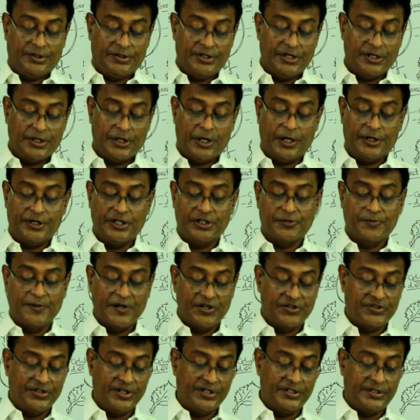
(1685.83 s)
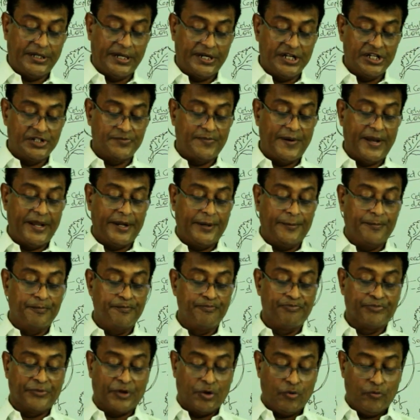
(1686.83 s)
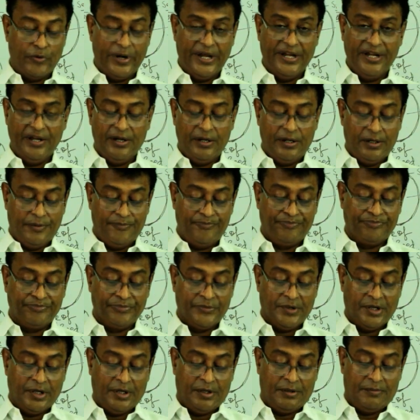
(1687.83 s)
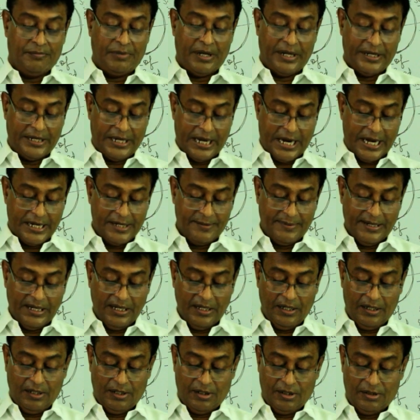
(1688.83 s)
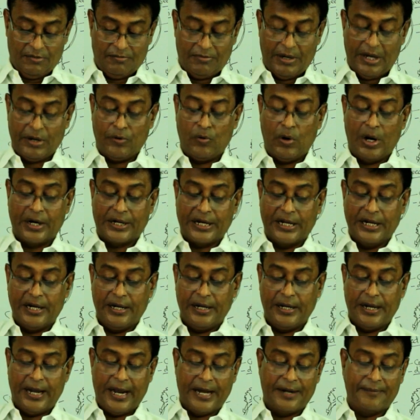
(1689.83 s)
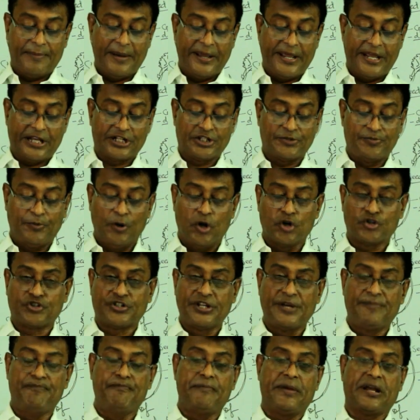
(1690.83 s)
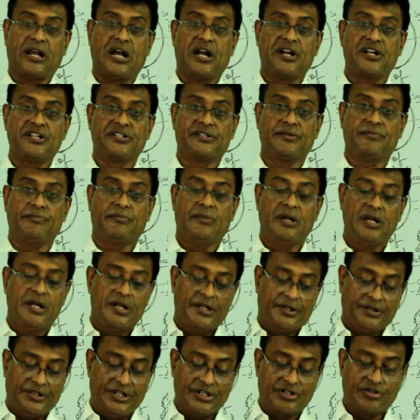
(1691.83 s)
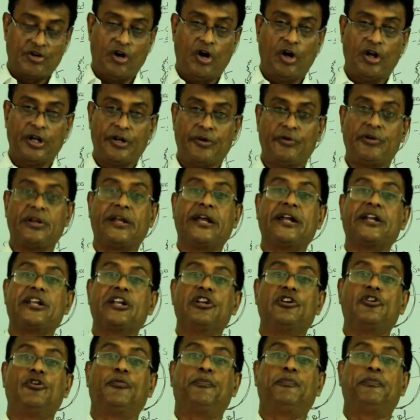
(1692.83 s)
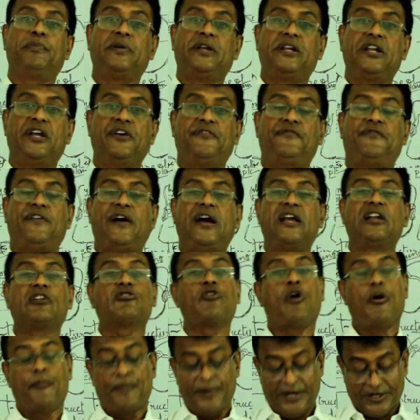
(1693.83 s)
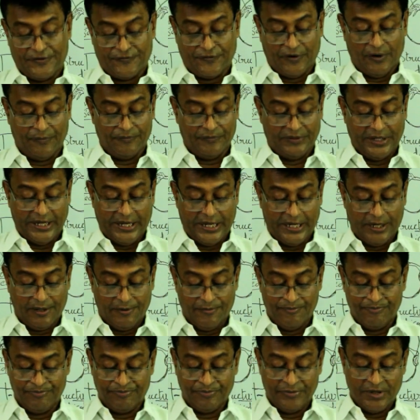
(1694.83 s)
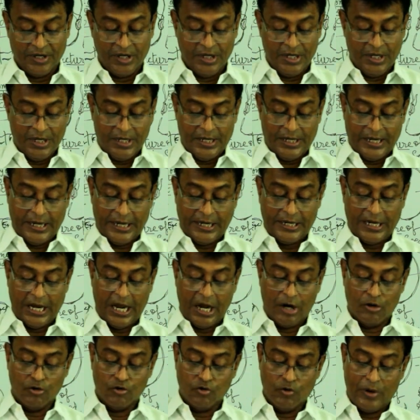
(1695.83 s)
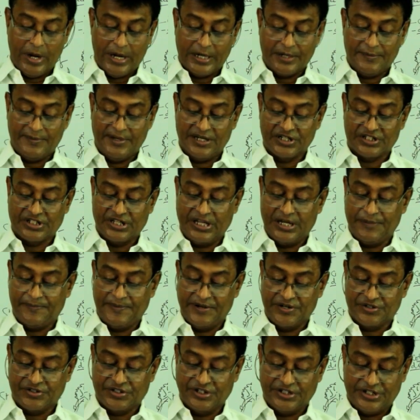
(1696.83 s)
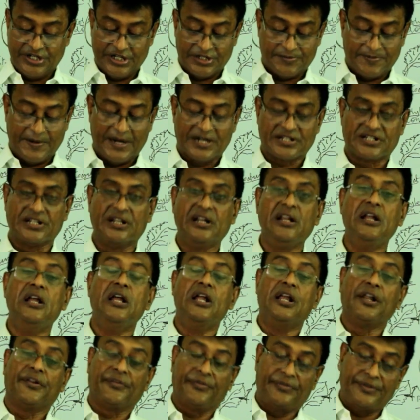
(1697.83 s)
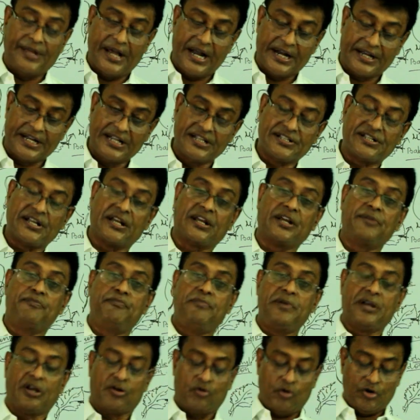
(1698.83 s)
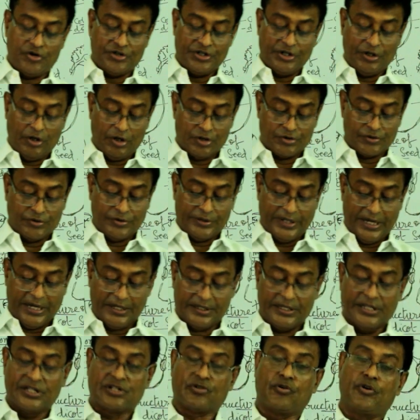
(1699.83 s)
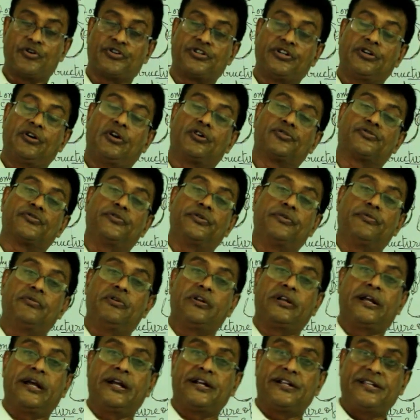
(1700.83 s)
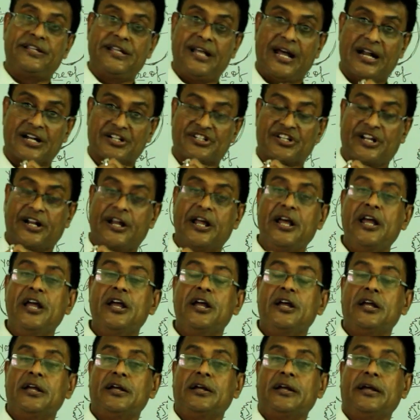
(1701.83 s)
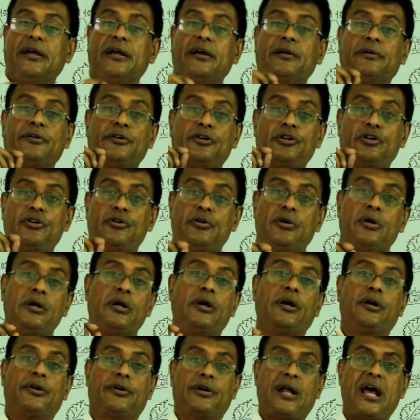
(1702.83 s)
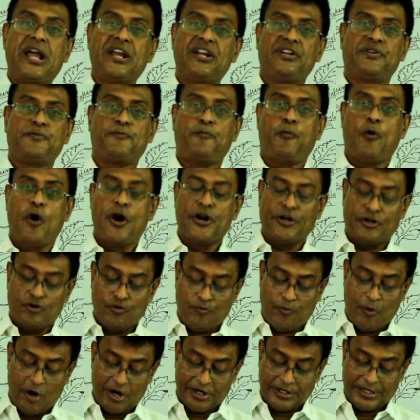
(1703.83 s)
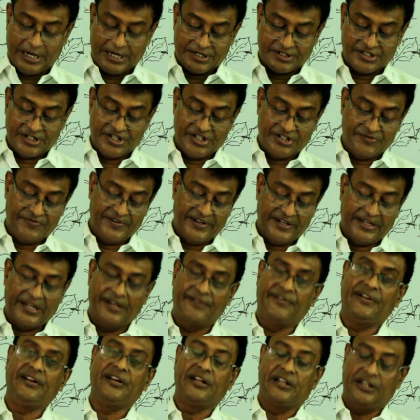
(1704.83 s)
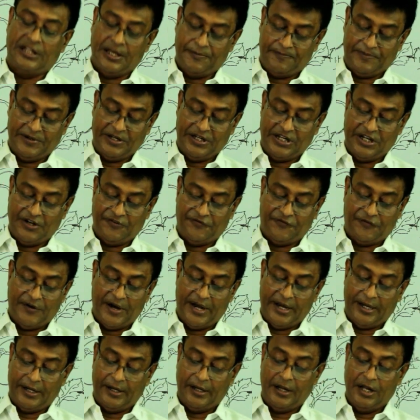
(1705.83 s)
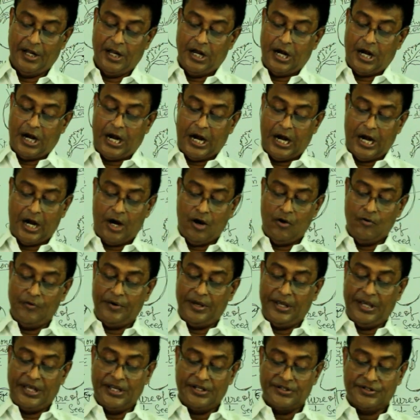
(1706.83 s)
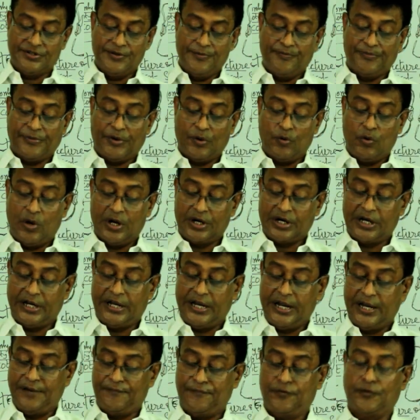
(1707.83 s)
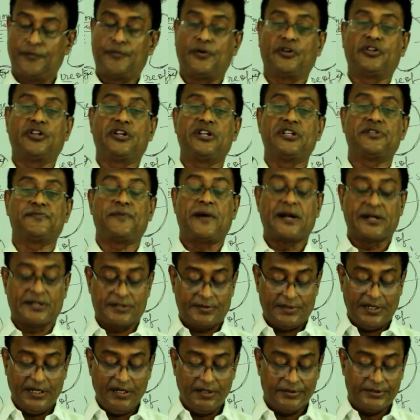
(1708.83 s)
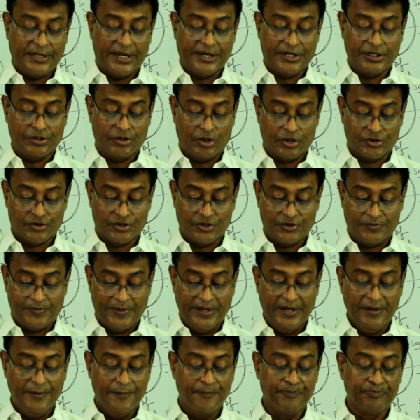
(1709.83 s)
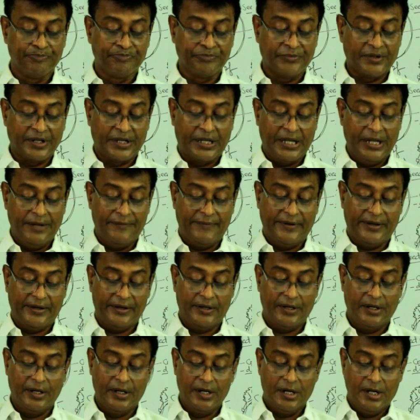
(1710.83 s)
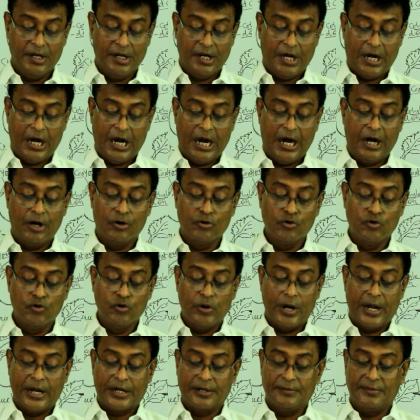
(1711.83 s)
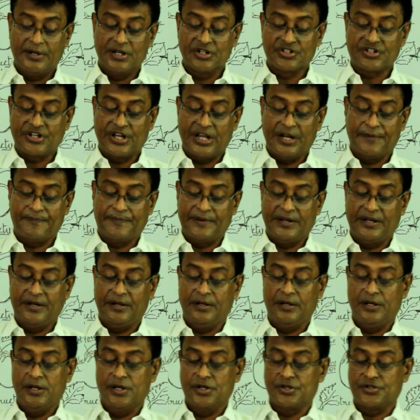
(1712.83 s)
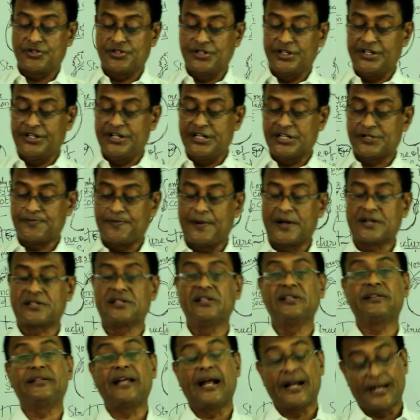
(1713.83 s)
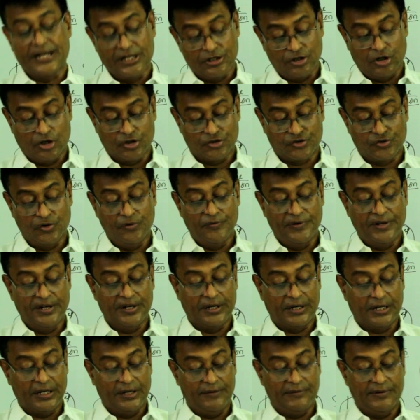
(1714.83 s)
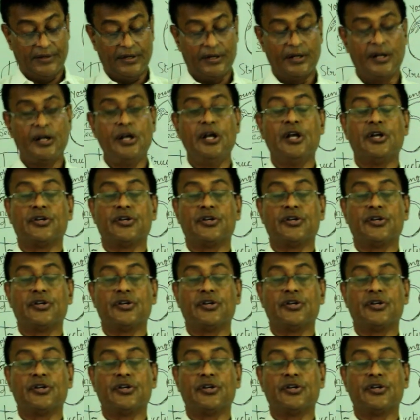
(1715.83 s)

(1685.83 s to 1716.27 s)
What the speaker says: That is by wind, by animal, by water, and by explosive mechanism. These all you will get in your PDF file, copy from there. And how do animals help in seed dispersal? That is a big question also here. This question also you will get the answer. Right point-to-point answer has been given in the PDF file. How is water helpful for the dispersal? That is also been given. How do animals help in seed dispersal? That is also been given.